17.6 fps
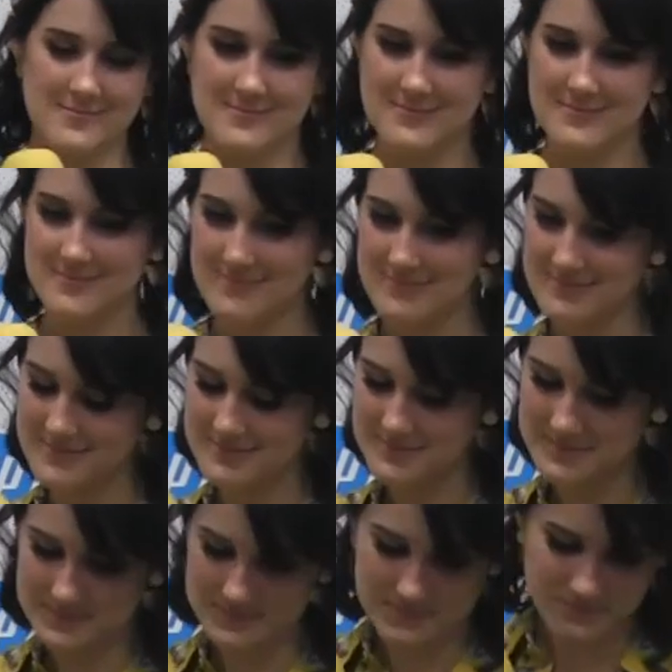
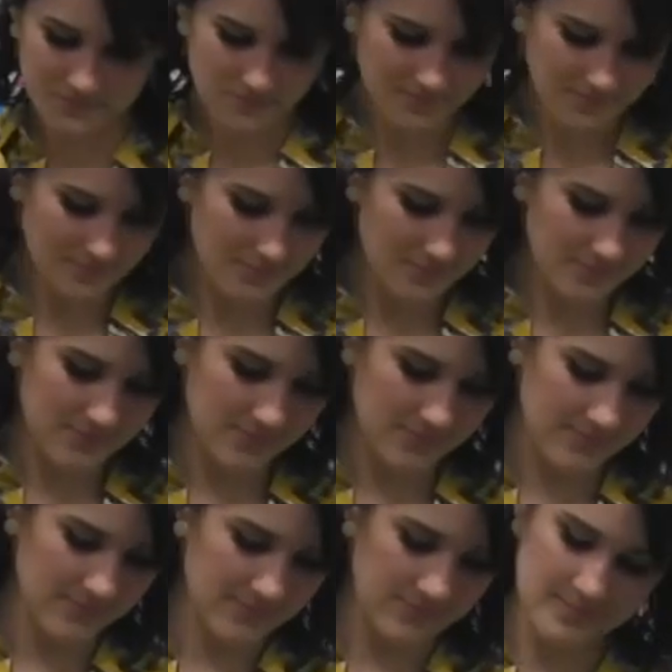
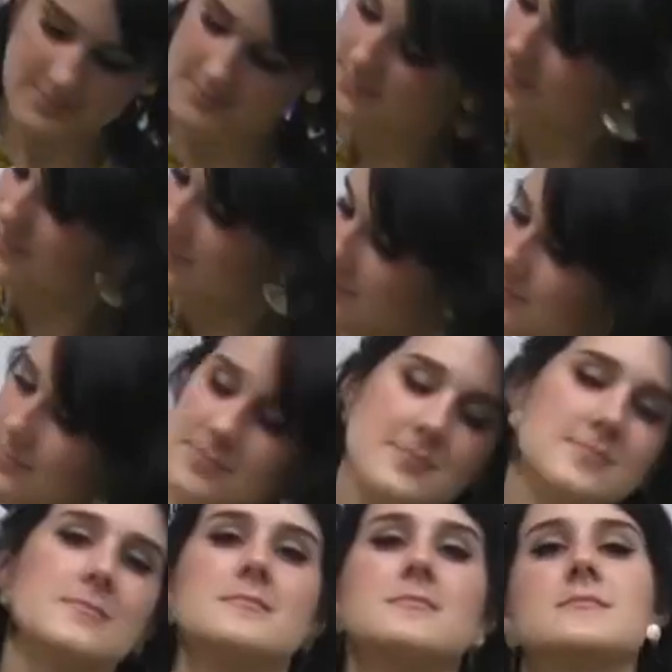
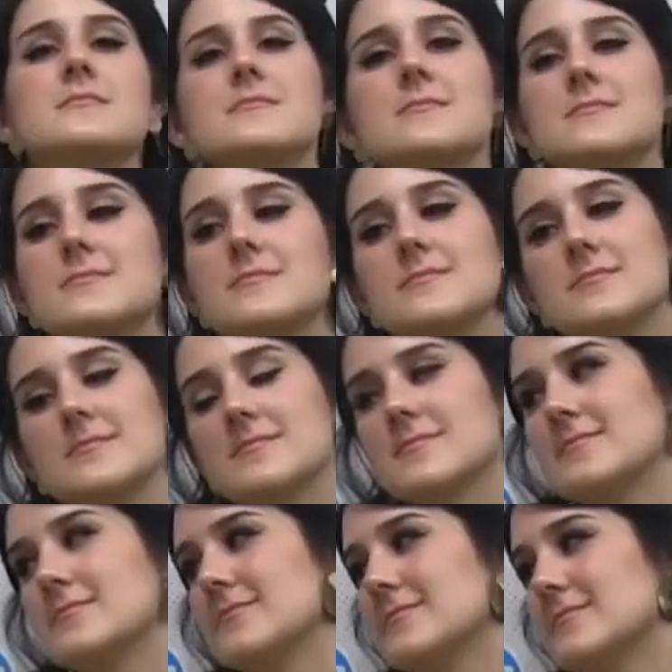
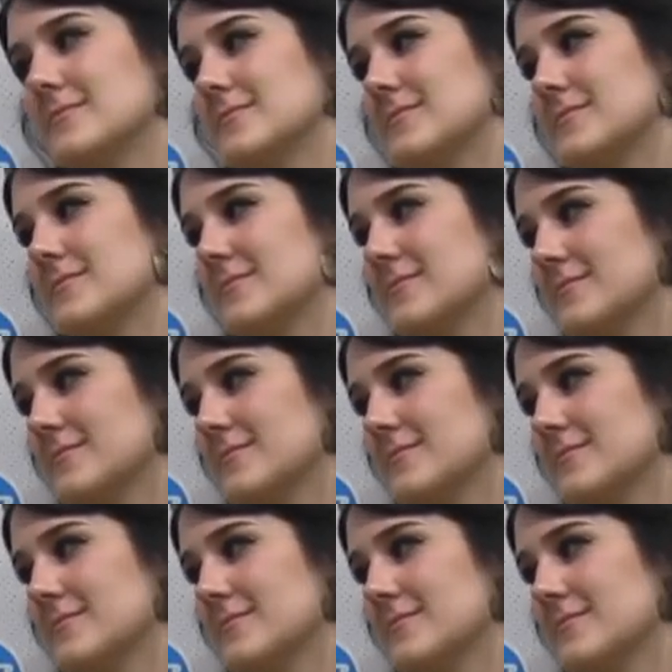(silent)